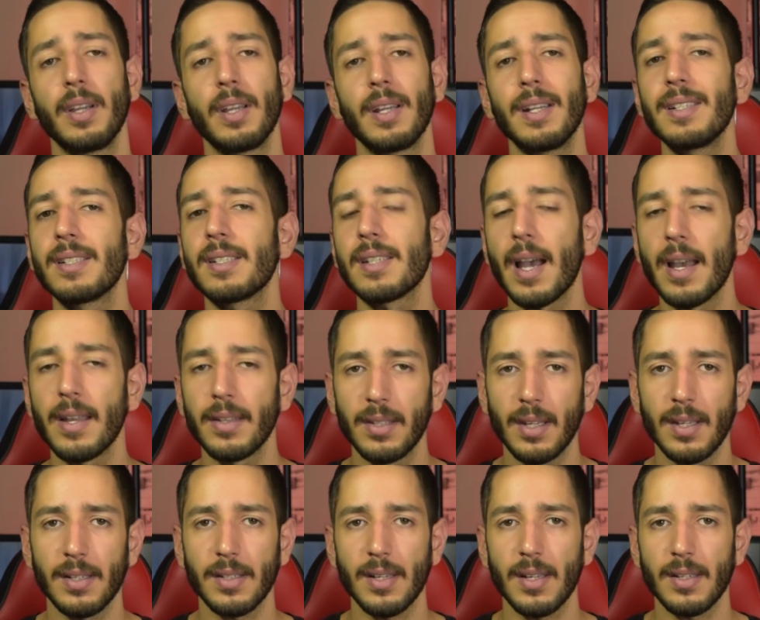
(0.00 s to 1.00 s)
inside the
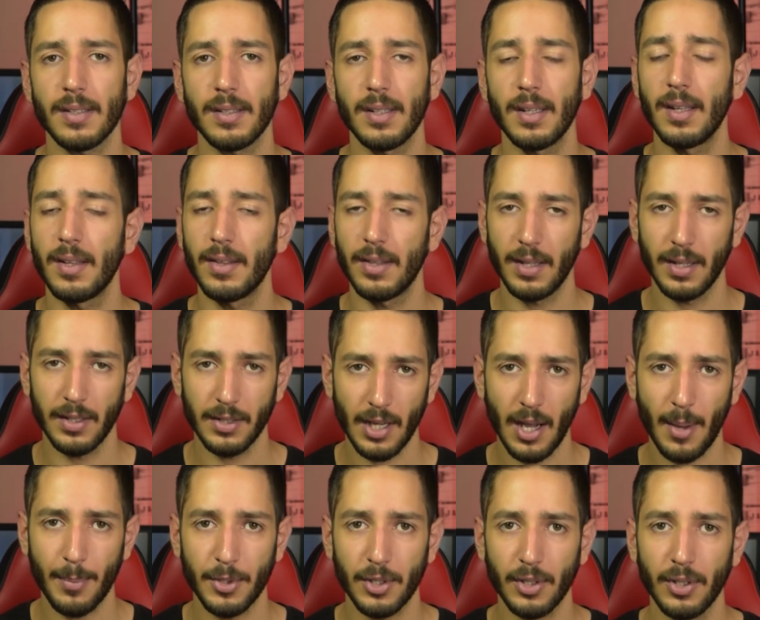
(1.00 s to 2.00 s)
SSD in the
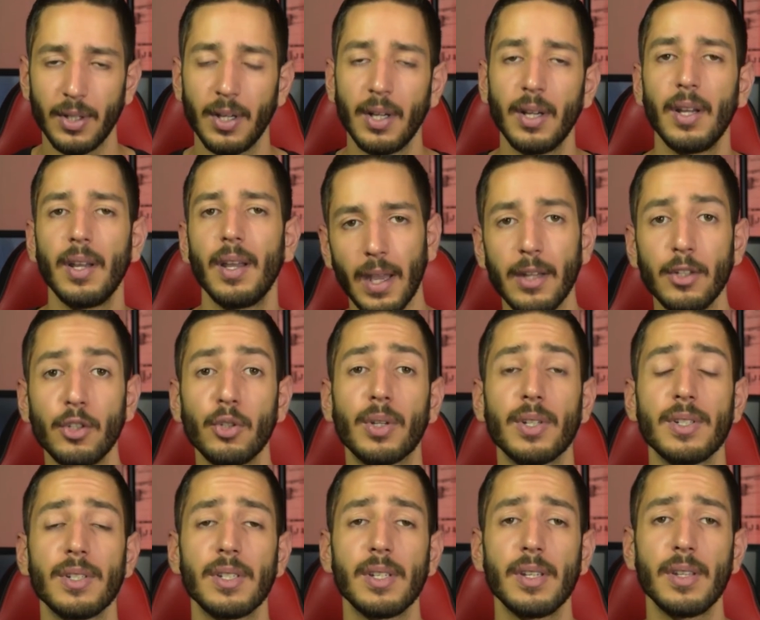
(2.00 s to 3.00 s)
adapter, and you
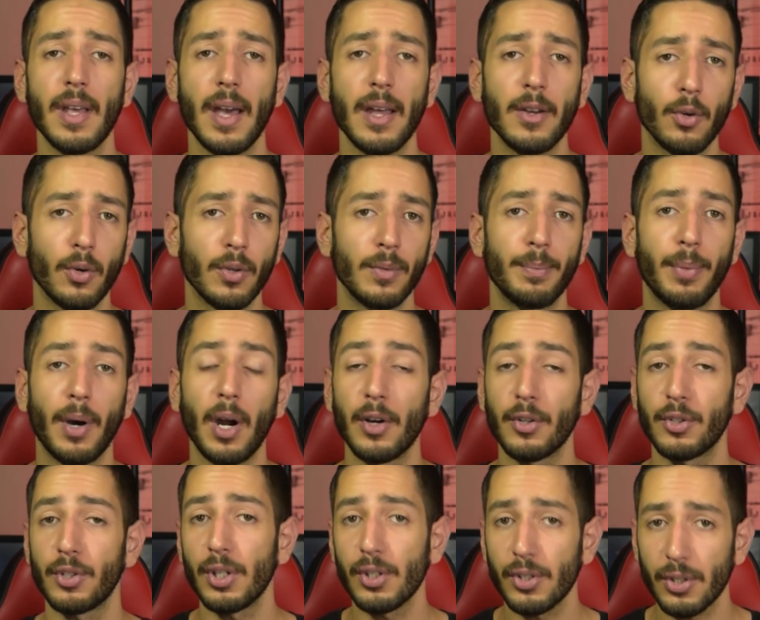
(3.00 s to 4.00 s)
can see that on
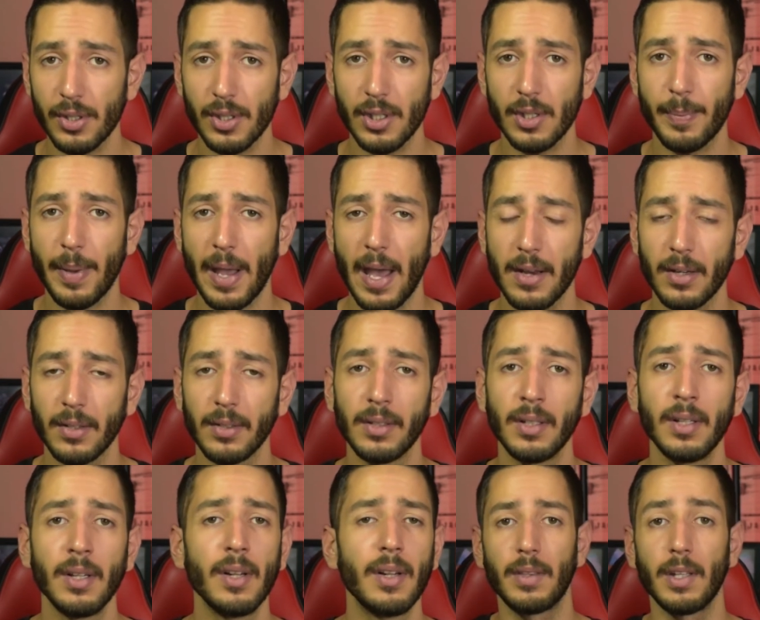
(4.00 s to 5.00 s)
partitions panel,
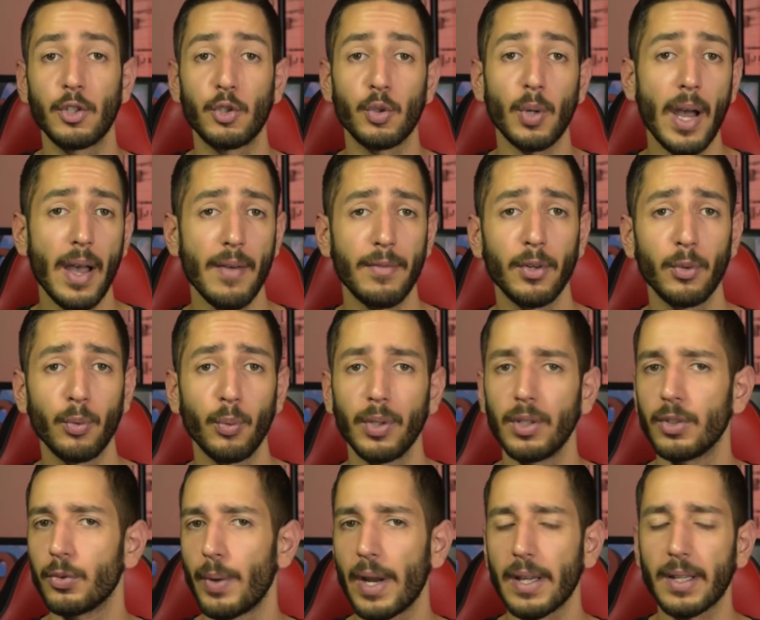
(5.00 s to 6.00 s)
the driver
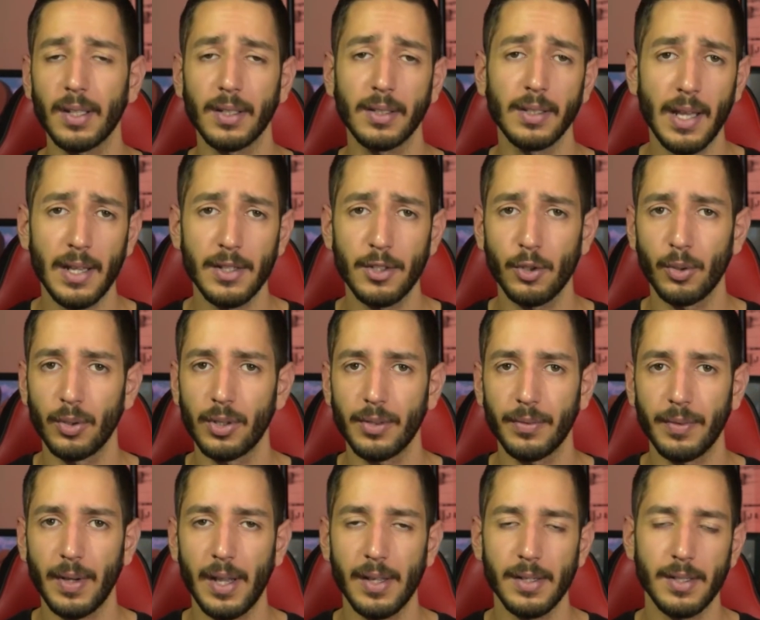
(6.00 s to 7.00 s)
will recognize your
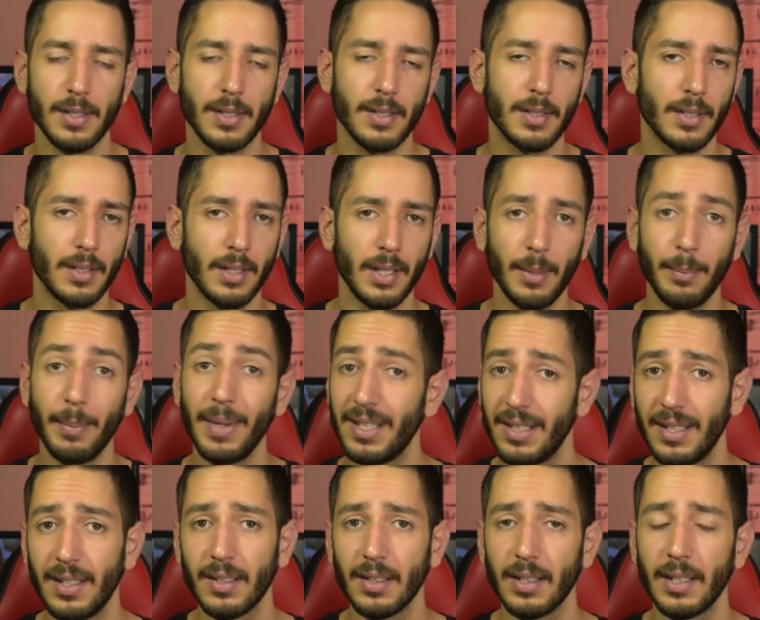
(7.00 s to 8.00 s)
device
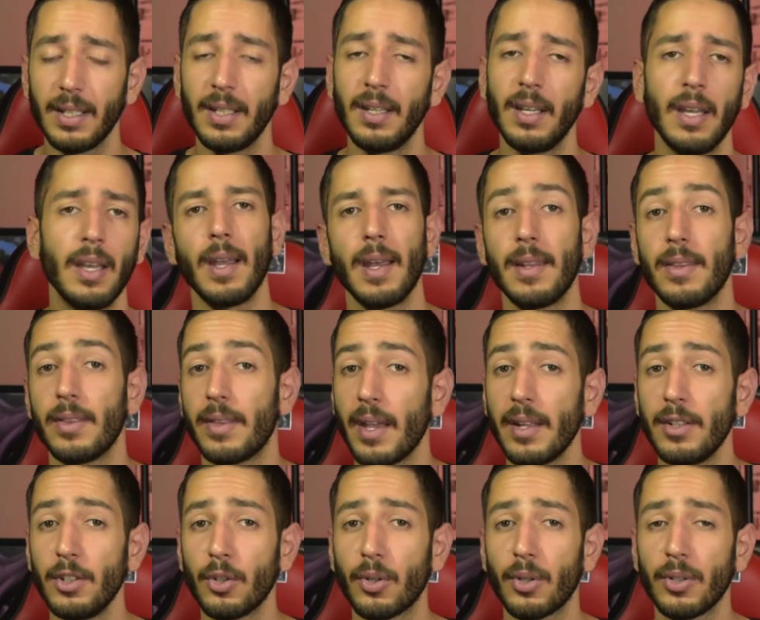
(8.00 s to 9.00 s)
immediately, and
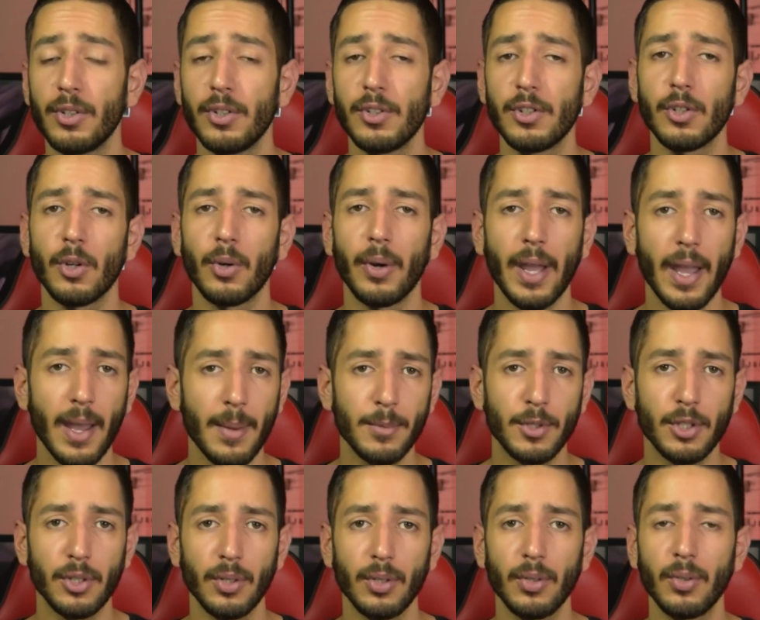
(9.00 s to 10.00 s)
then you can use your
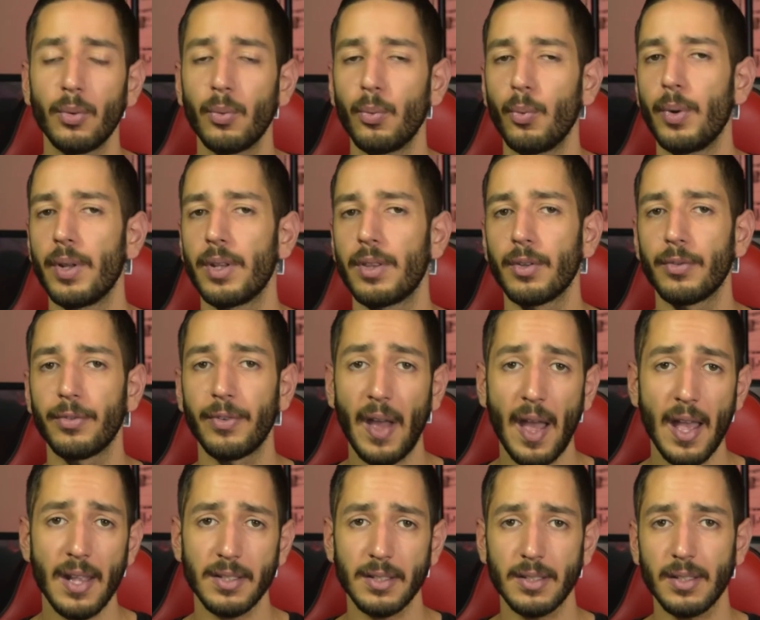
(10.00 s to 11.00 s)
M.2 with
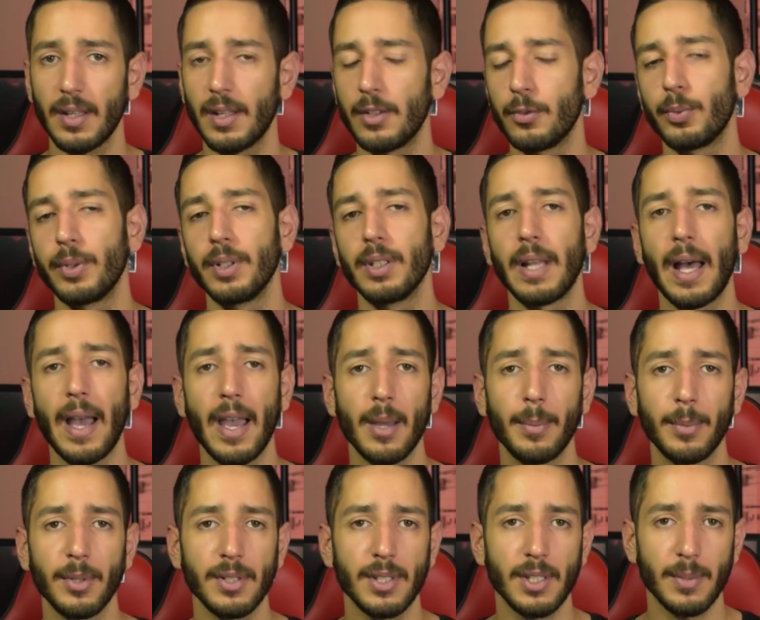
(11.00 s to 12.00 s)
fast and
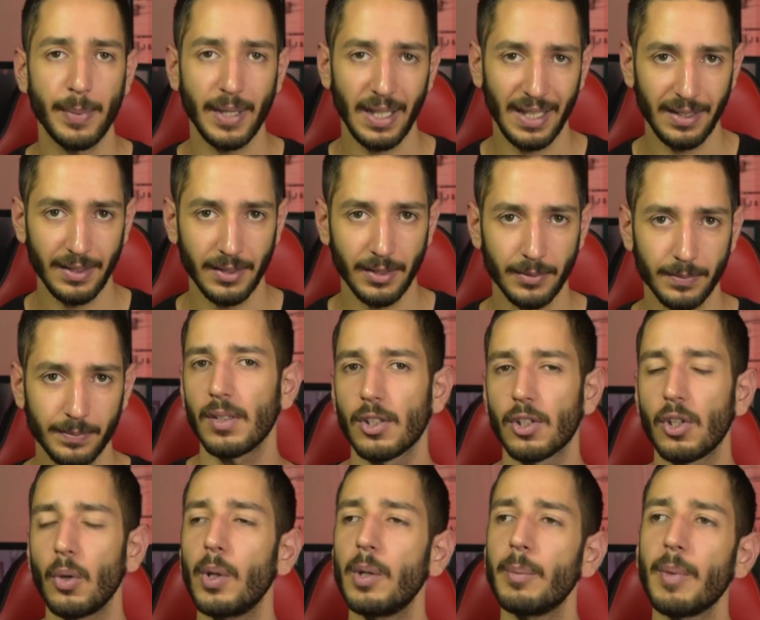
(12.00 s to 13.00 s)
reliable speed.
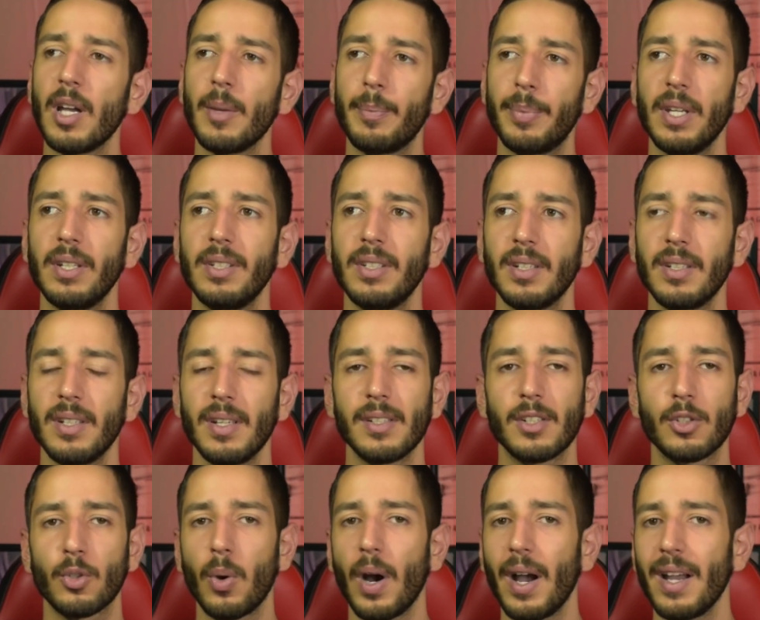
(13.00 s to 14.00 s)
So in my opinion,
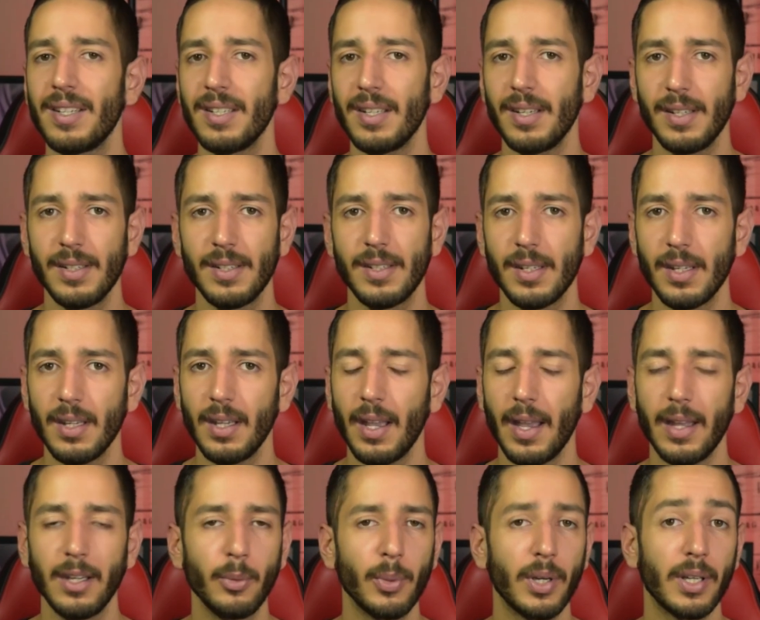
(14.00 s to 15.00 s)
it's quite easy.
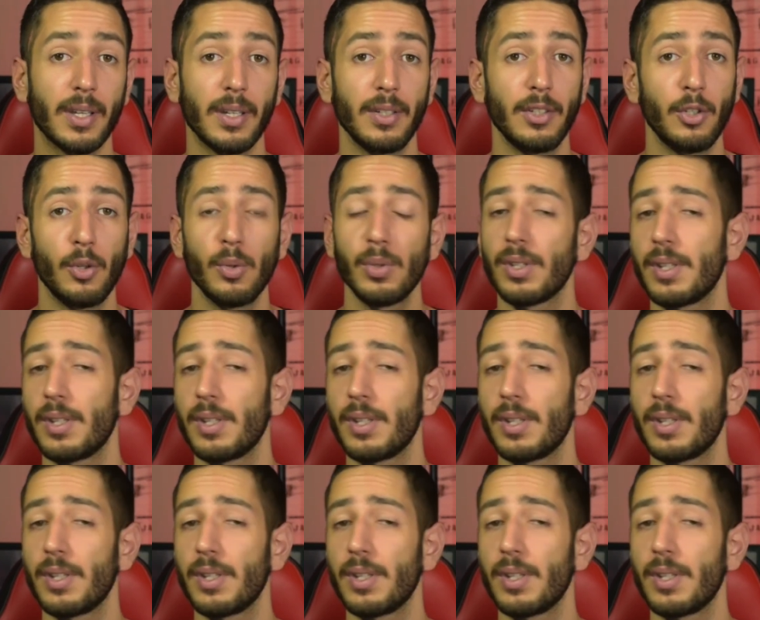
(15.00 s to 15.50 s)
Anyone can use